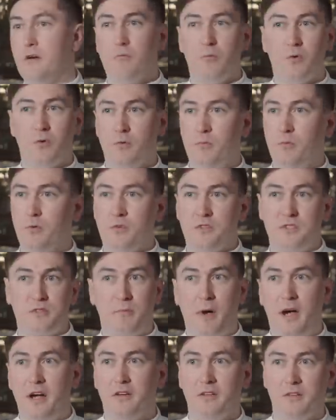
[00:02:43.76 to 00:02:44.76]
I'm more and more
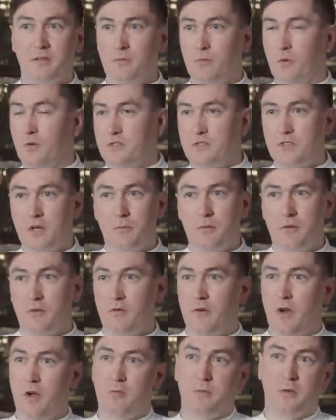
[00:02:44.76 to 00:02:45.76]
inspired in what's coming
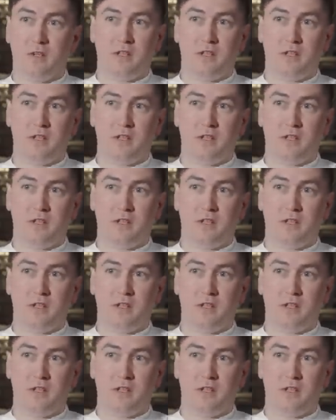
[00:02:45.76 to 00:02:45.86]
around